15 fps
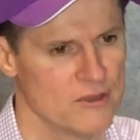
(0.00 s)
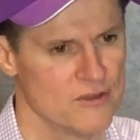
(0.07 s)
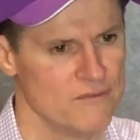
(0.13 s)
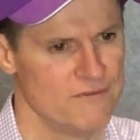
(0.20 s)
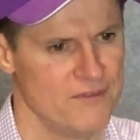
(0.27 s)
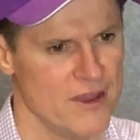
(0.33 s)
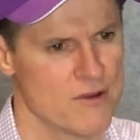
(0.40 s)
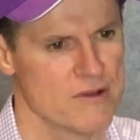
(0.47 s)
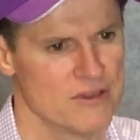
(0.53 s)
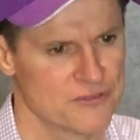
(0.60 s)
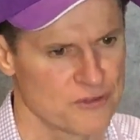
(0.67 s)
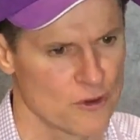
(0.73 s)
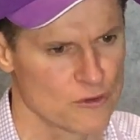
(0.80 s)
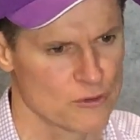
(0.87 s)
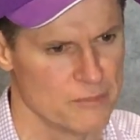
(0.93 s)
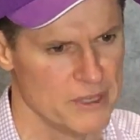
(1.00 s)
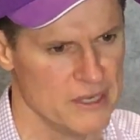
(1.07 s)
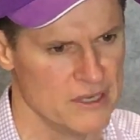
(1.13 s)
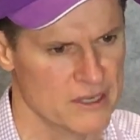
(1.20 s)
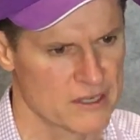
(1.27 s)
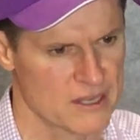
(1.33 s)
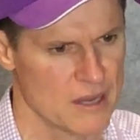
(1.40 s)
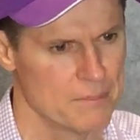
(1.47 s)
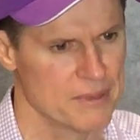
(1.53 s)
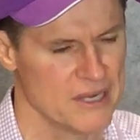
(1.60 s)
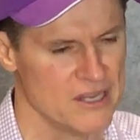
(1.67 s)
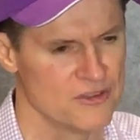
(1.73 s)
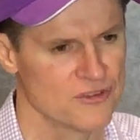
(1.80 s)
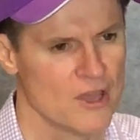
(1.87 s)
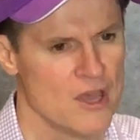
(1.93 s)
various social media companies